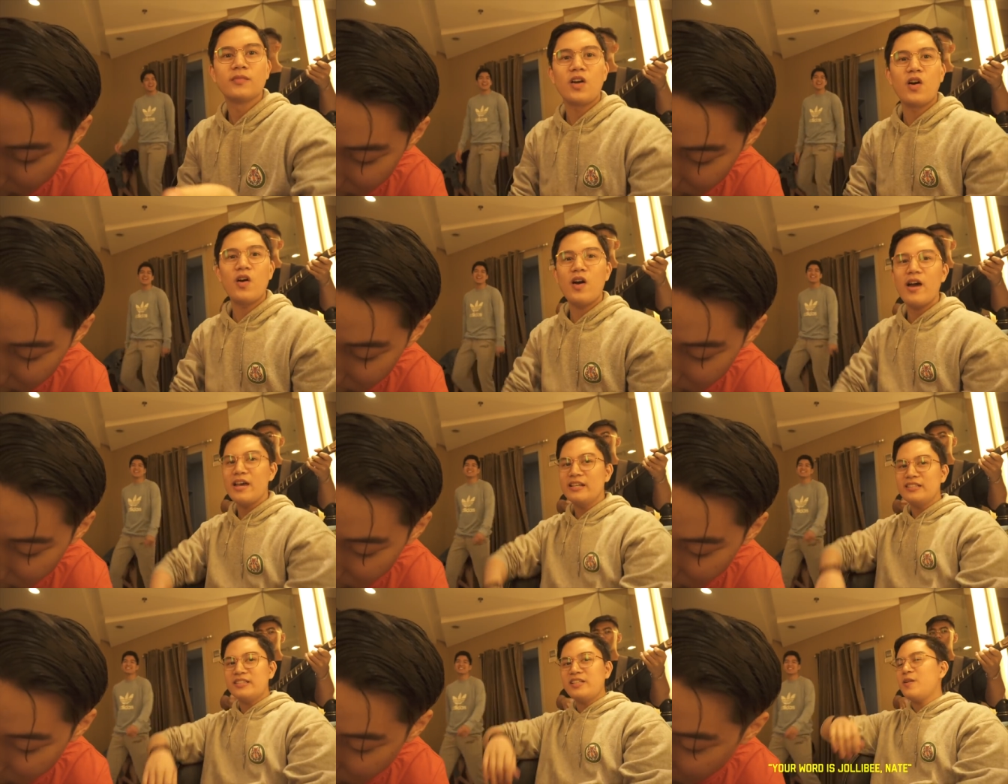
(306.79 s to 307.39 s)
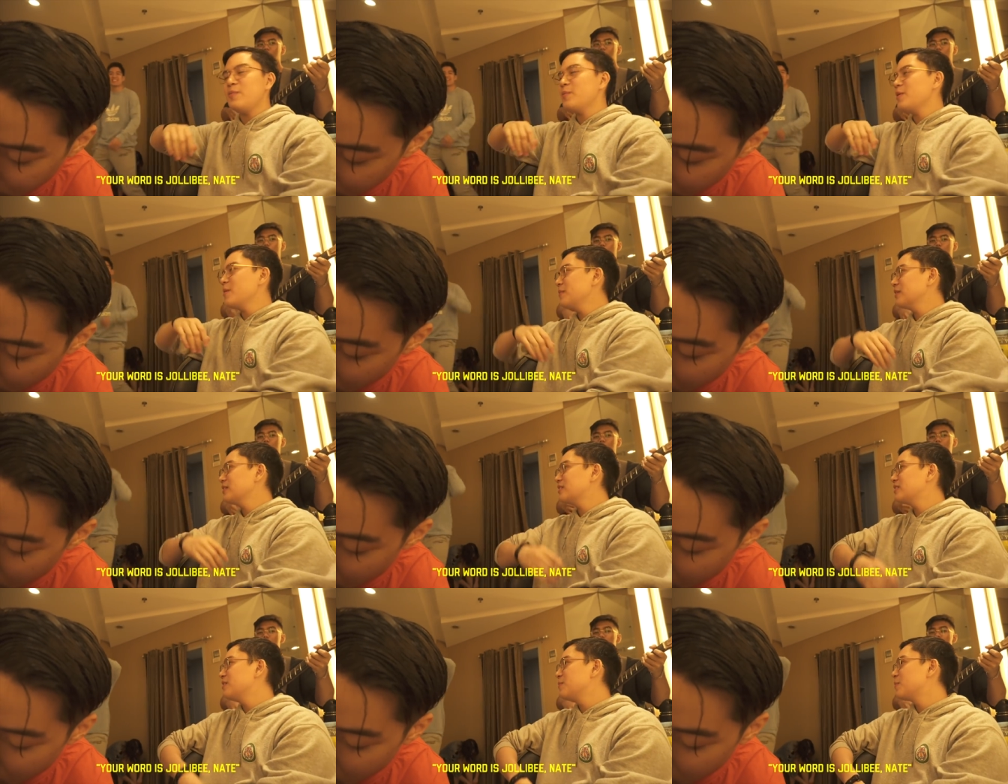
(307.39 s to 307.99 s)
Oh my, sarap.
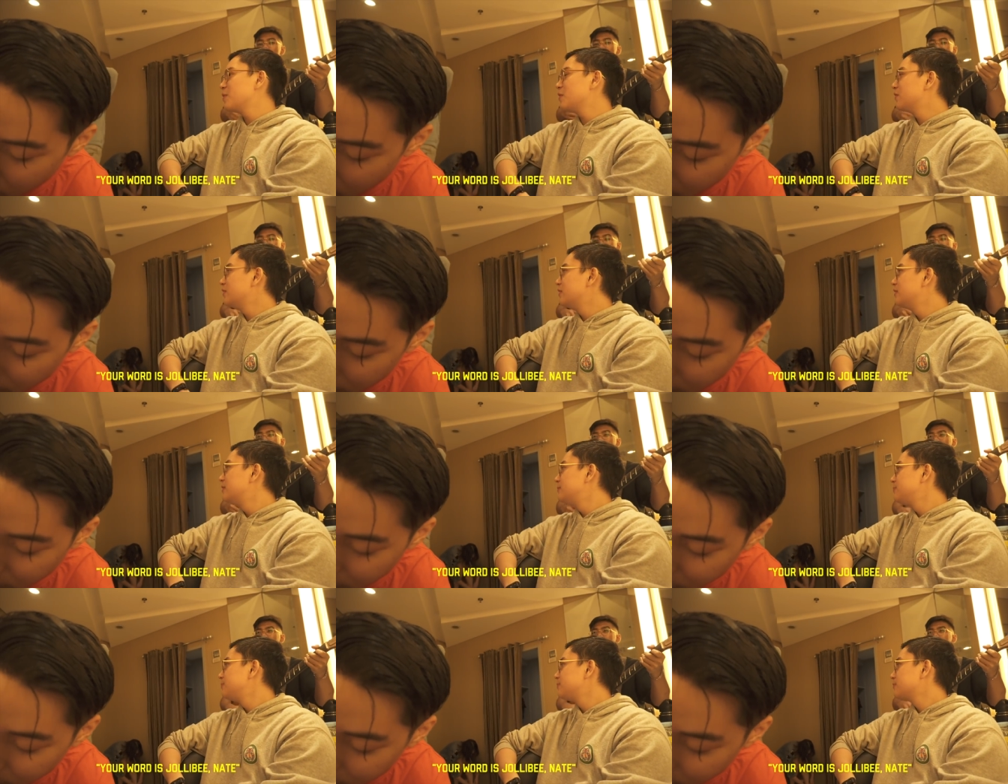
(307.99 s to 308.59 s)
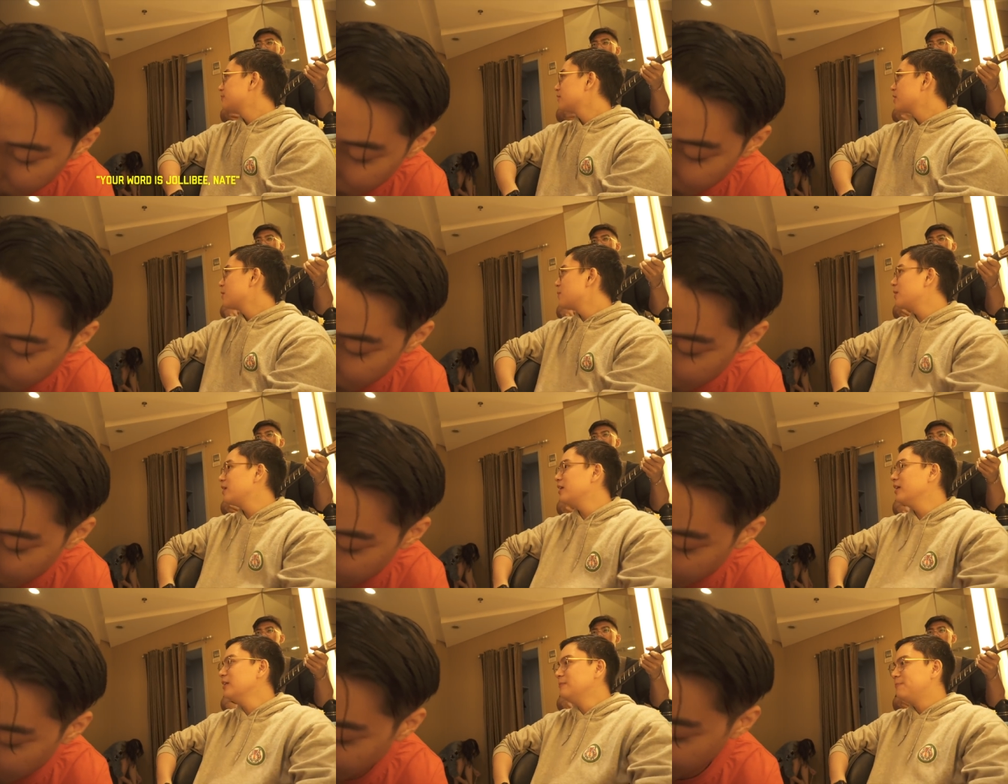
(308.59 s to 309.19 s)
Yo, where is Jollibee, Nate?
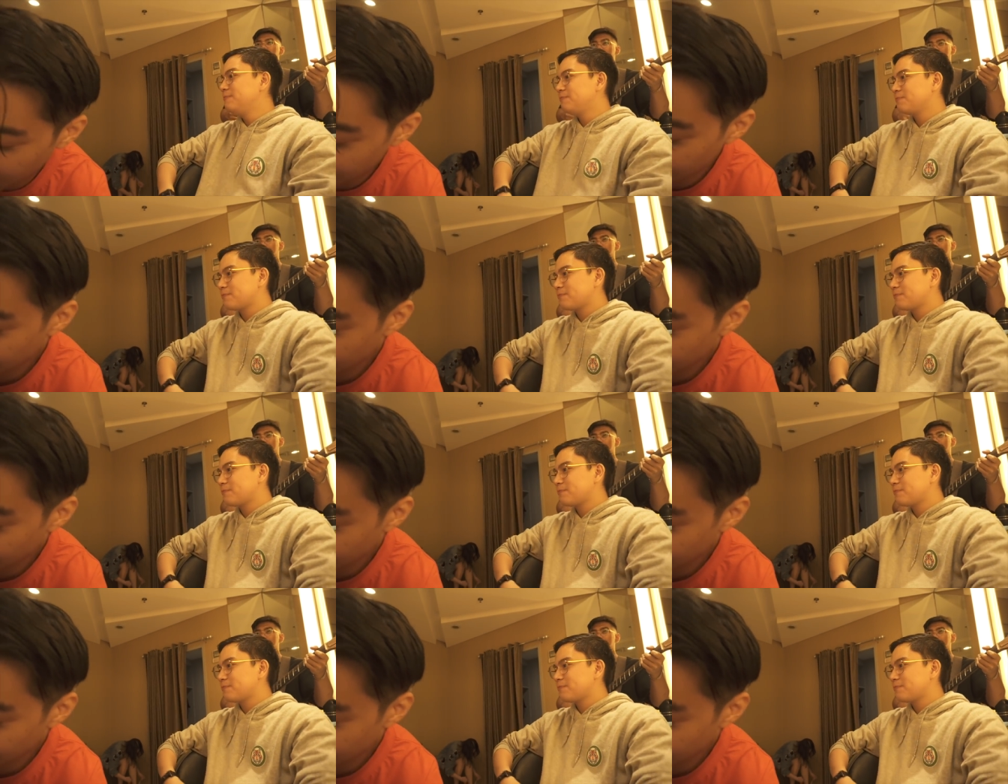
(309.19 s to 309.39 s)
Me?